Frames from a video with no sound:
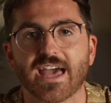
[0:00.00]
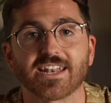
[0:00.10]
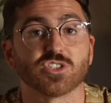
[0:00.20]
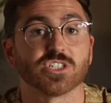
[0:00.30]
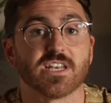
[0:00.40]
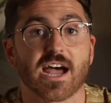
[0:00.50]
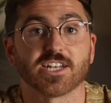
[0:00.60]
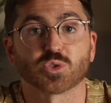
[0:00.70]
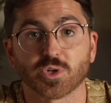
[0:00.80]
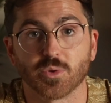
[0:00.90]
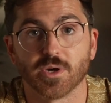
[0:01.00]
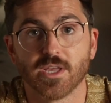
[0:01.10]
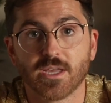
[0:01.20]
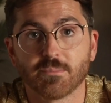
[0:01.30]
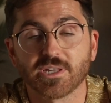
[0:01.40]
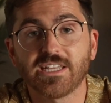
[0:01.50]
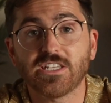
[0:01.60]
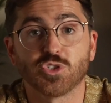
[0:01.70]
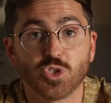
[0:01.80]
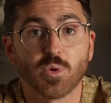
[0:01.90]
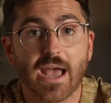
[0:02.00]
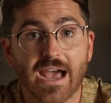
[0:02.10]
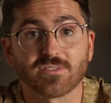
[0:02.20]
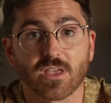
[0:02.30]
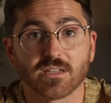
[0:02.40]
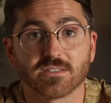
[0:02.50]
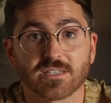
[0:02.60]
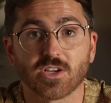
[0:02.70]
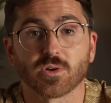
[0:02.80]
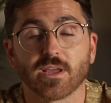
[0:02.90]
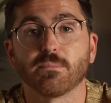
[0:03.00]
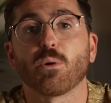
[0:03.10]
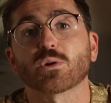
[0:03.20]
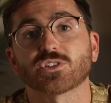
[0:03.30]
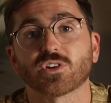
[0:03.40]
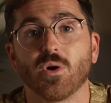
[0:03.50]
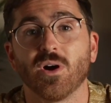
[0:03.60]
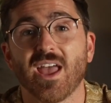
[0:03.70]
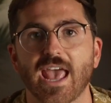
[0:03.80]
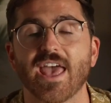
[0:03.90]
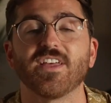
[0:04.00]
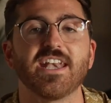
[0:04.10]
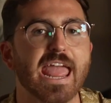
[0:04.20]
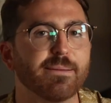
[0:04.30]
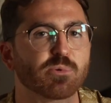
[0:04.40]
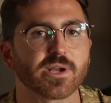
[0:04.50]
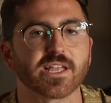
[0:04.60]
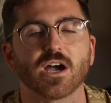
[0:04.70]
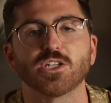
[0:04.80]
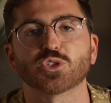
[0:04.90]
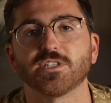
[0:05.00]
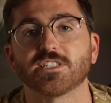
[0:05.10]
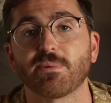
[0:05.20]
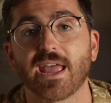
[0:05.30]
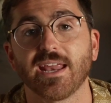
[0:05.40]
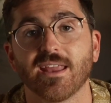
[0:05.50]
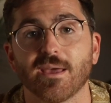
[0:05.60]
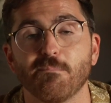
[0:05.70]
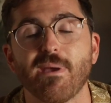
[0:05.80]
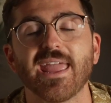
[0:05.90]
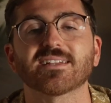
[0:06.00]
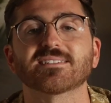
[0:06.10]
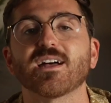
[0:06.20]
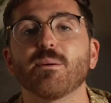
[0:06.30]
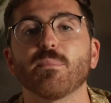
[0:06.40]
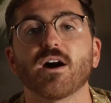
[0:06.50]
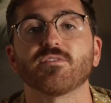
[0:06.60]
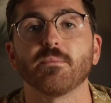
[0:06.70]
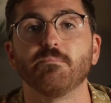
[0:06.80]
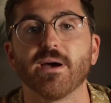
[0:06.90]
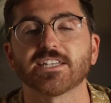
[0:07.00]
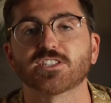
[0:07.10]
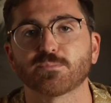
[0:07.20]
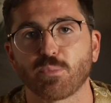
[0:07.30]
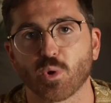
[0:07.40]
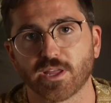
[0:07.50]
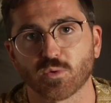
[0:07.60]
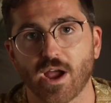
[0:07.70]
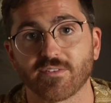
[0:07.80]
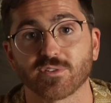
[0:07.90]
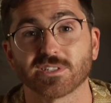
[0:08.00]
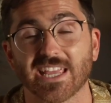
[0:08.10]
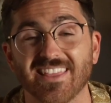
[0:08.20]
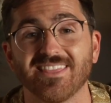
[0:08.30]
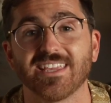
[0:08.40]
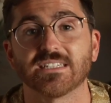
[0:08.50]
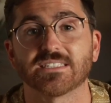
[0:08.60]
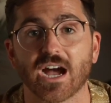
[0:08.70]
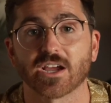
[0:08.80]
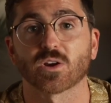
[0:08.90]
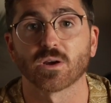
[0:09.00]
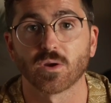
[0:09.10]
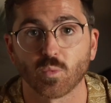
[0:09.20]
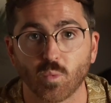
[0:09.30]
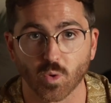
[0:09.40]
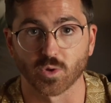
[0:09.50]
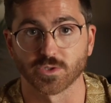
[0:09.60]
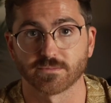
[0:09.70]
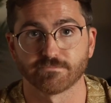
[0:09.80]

that is just not true. Police do have guns here in Portugal, and the neighboring country, Spain, makes some of the best sporting rifles in the entire world.